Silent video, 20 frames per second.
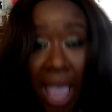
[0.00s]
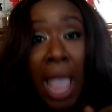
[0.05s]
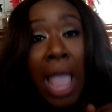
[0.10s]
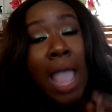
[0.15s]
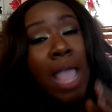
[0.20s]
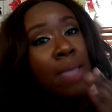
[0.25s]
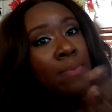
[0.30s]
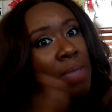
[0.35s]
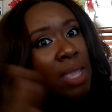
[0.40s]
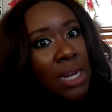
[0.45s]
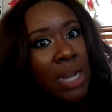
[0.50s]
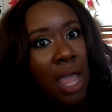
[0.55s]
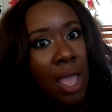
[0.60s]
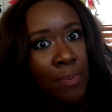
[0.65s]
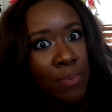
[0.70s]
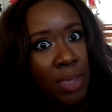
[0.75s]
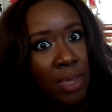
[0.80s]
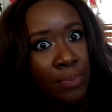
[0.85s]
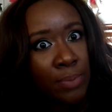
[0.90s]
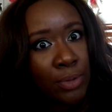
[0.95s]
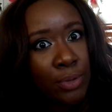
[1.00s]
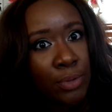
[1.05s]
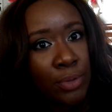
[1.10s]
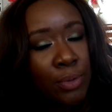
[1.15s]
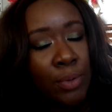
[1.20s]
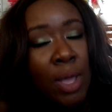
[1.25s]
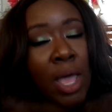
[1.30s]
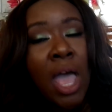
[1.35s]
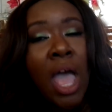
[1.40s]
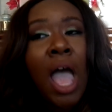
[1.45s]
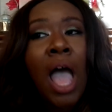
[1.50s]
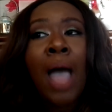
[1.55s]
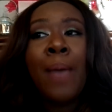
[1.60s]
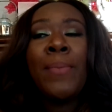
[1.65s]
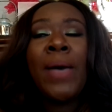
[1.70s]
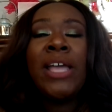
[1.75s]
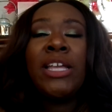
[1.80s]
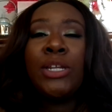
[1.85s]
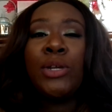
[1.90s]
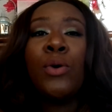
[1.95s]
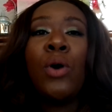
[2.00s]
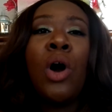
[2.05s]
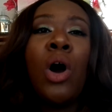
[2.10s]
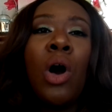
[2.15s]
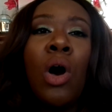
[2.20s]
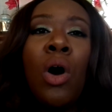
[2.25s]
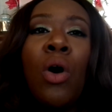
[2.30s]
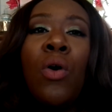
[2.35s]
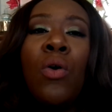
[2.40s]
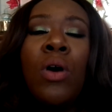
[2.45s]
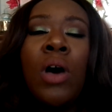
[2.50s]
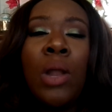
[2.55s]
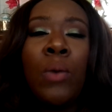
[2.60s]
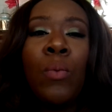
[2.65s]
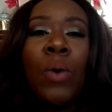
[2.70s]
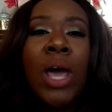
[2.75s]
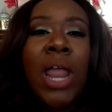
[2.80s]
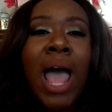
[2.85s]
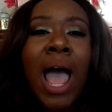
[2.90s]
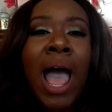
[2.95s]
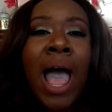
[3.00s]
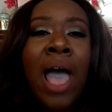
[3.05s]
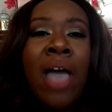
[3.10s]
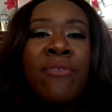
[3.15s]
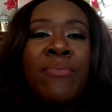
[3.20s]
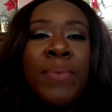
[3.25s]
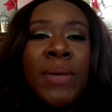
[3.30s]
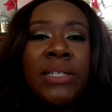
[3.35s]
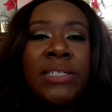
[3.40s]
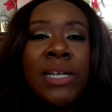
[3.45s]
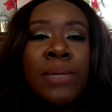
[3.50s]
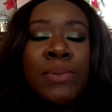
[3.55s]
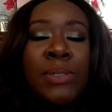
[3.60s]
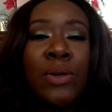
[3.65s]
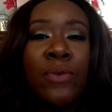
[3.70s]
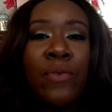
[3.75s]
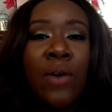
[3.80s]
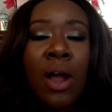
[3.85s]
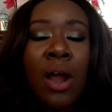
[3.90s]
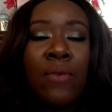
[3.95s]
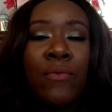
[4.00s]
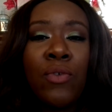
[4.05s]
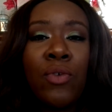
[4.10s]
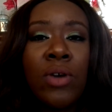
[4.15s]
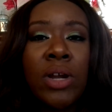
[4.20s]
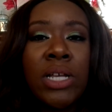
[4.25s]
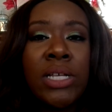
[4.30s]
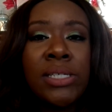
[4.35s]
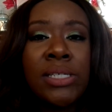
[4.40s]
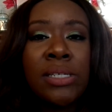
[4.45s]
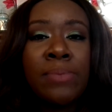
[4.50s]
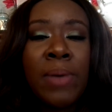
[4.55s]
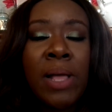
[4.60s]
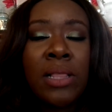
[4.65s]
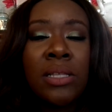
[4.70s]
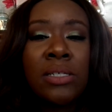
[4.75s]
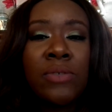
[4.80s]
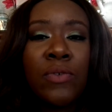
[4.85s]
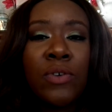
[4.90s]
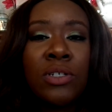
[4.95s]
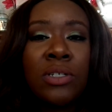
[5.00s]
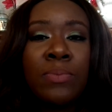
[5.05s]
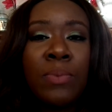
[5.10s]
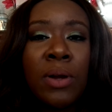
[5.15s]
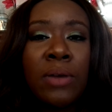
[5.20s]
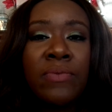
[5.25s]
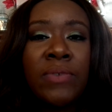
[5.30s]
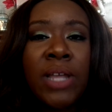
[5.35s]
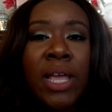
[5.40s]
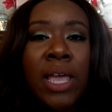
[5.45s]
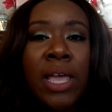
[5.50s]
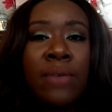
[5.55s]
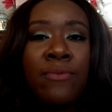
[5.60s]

it may not be Boohoo. I might do a haul on what I've picked up so far for Isabella's first birthday,